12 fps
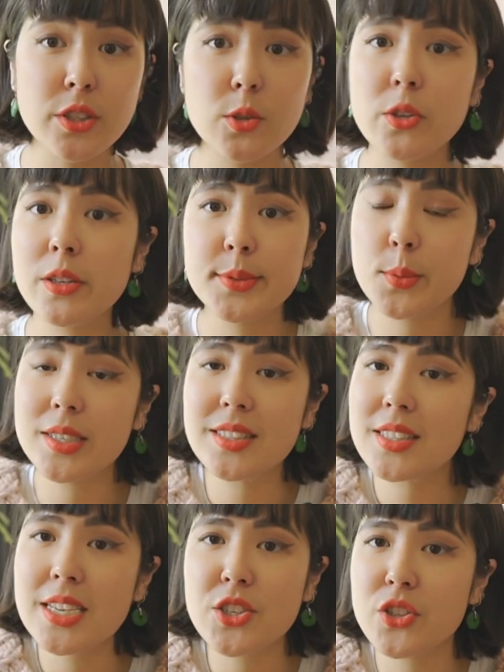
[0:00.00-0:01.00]
sometimes one
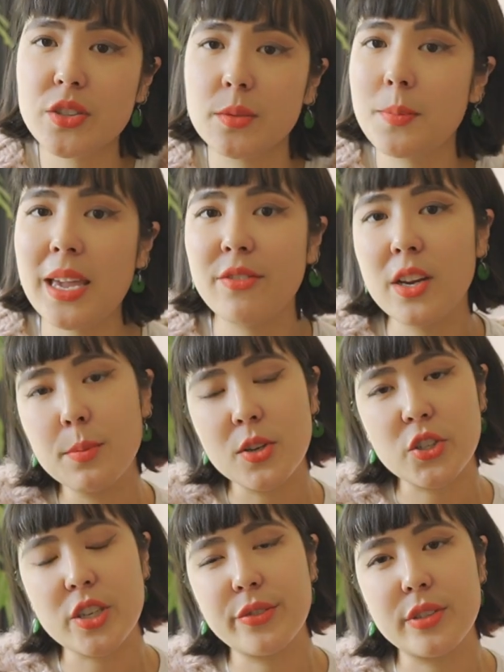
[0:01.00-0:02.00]
stitch doesn't make very
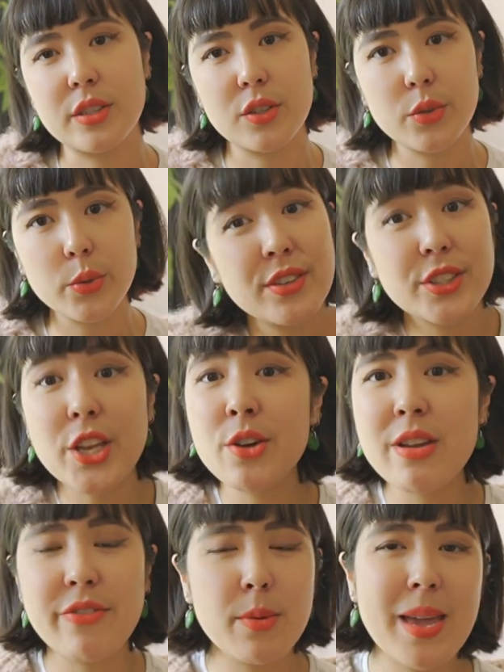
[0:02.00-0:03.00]
much difference at all.
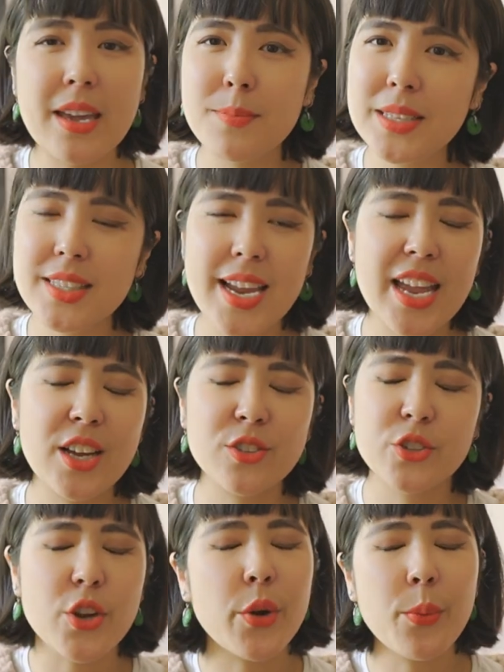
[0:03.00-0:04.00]
So if you make a
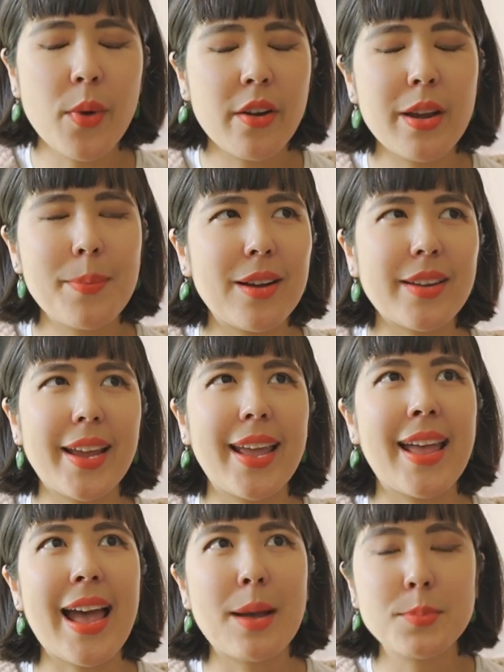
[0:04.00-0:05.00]
mistake, don't worry about it.
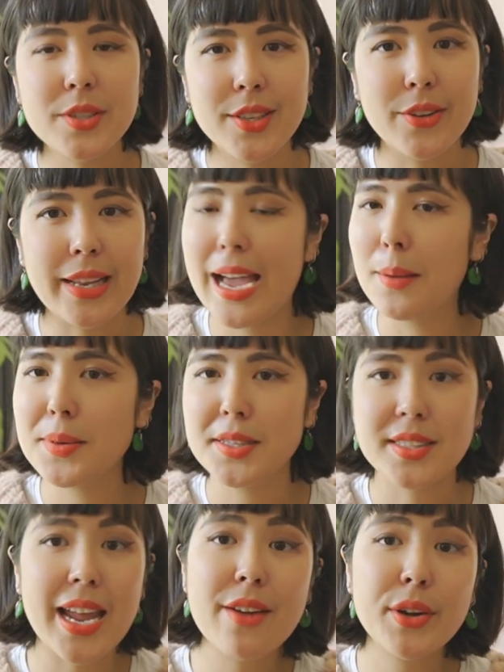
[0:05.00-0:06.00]
It absolutely
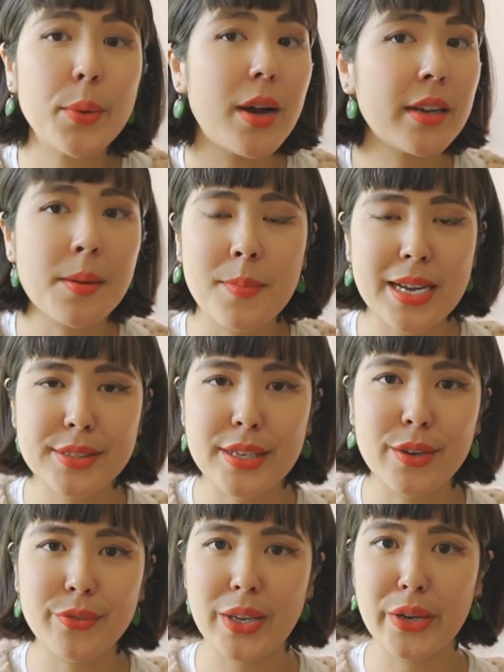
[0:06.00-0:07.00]
happens to everyone,
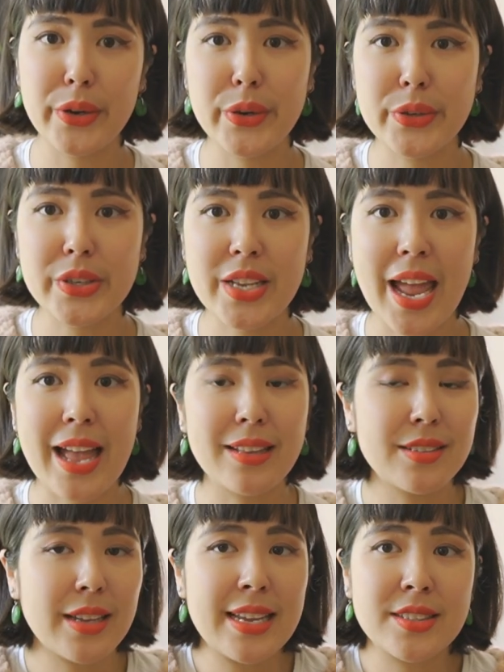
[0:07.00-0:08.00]
myself included,
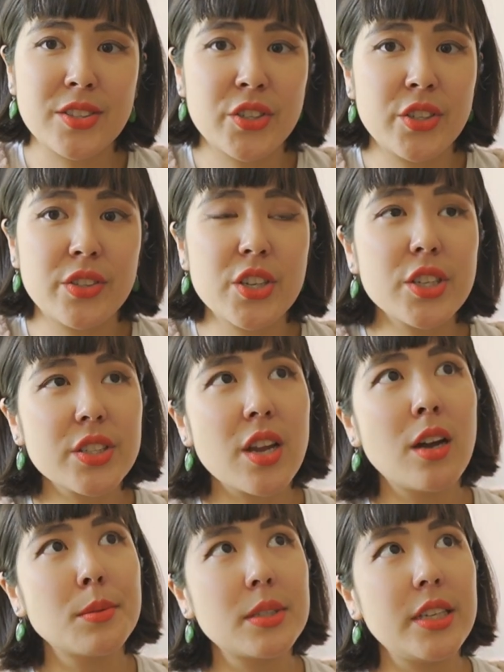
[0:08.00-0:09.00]
and it's just
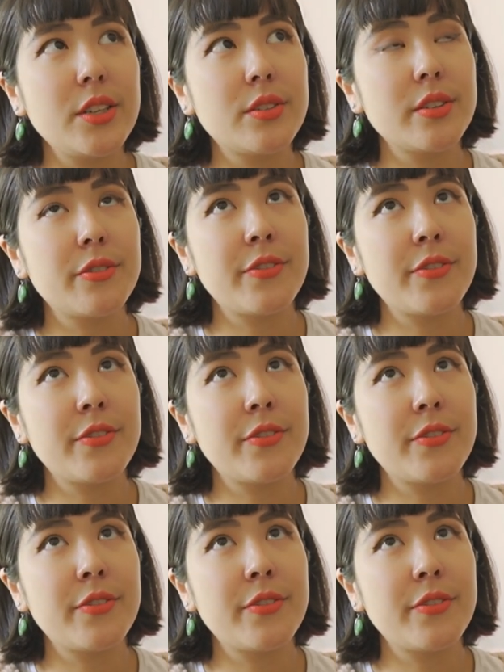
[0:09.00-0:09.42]
up to you to